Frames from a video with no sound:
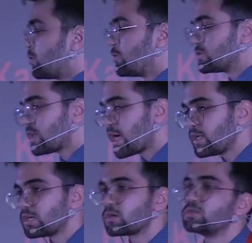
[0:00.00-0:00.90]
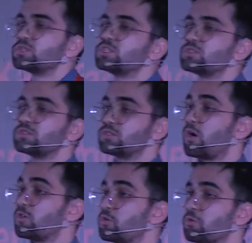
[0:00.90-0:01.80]
to almost any conditions
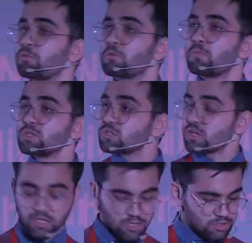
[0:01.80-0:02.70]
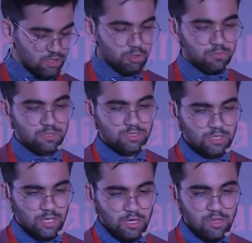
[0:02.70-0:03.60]
on Earth, much like us humans.
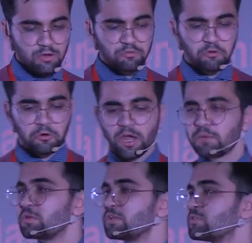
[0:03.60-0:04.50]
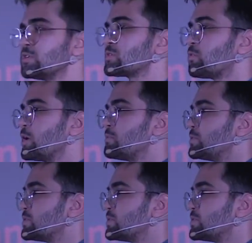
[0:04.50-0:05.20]
Therefore, I believe it is quite